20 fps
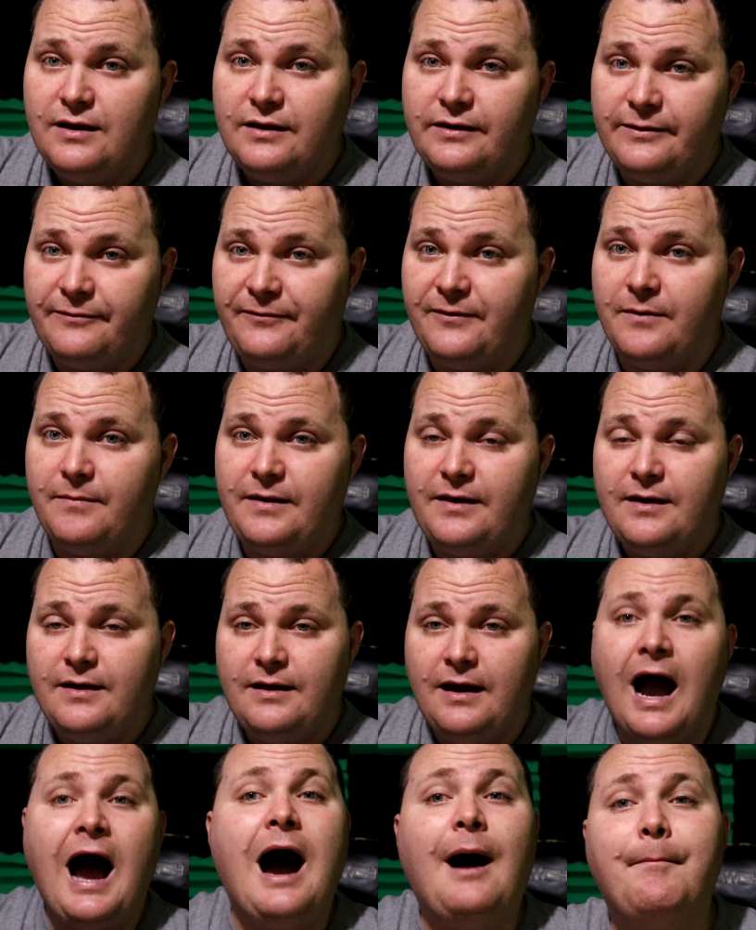You feel me?
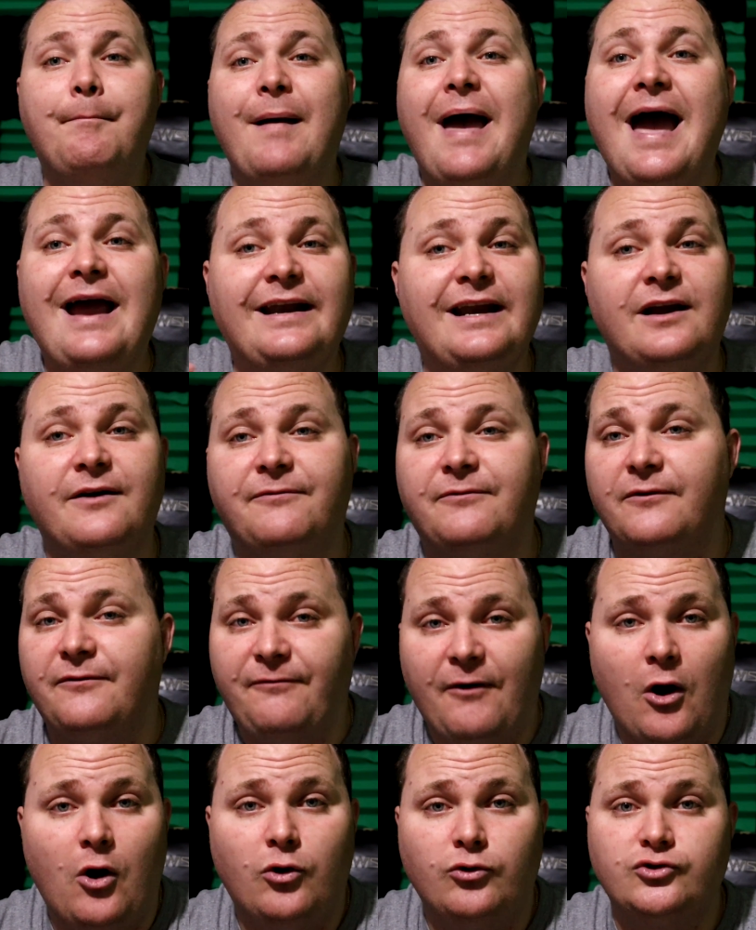I'm back there for
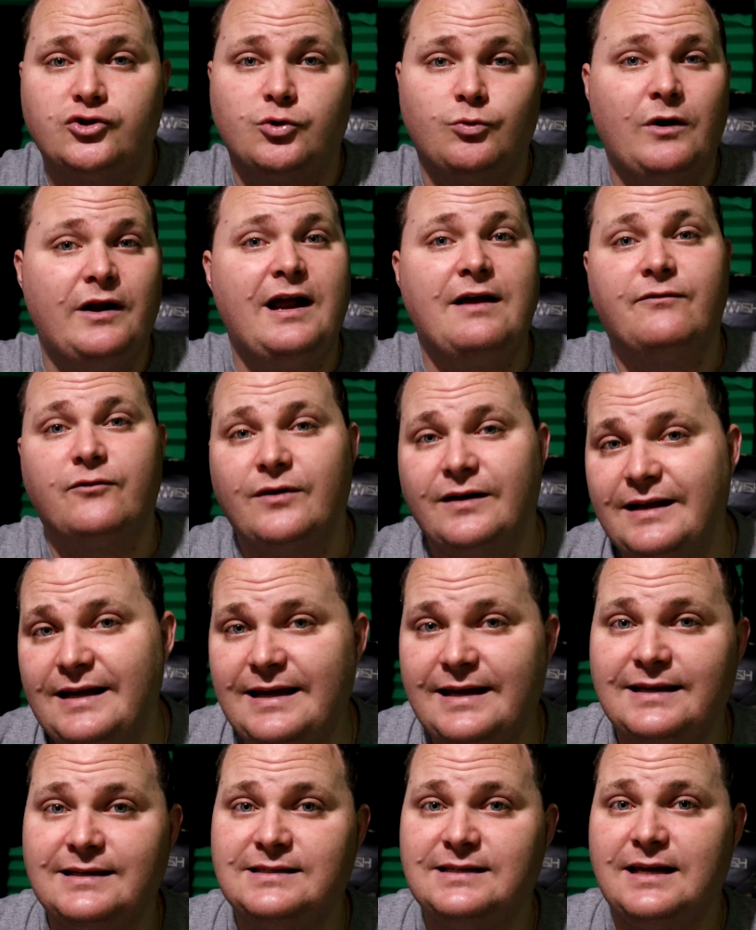phones or whatever it
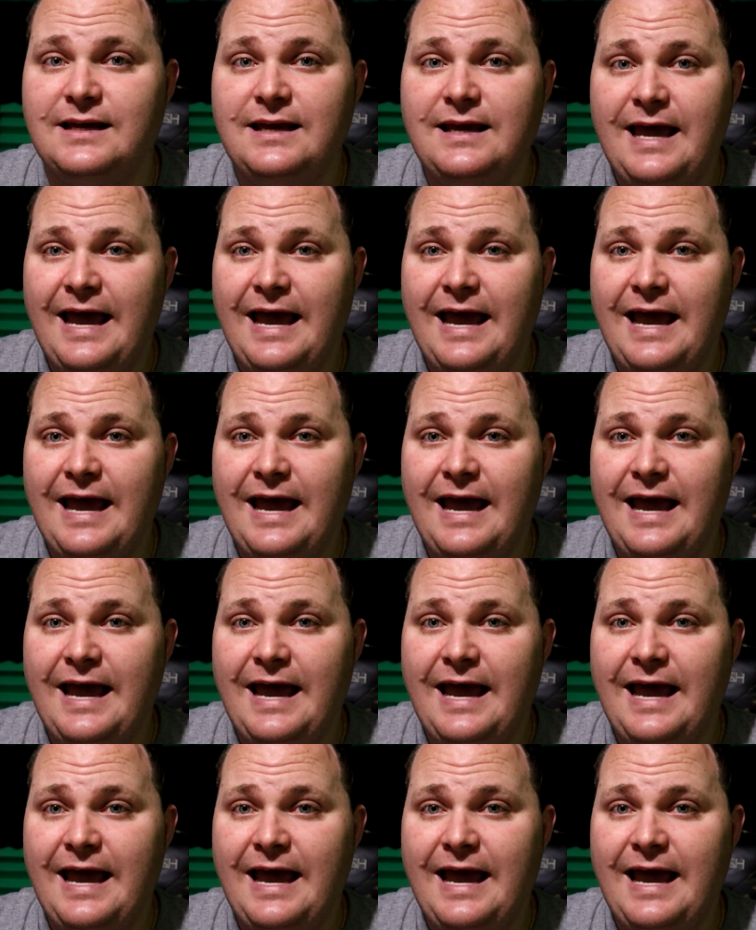is,